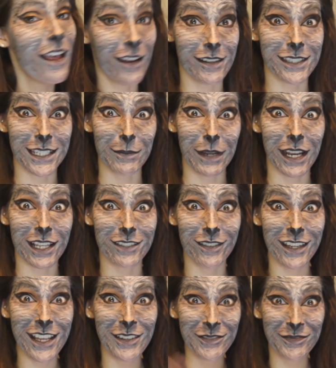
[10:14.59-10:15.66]
I'll see you in my next
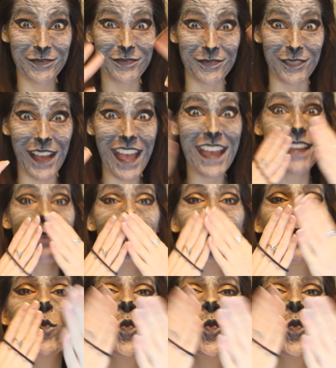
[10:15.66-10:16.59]
video. Bye!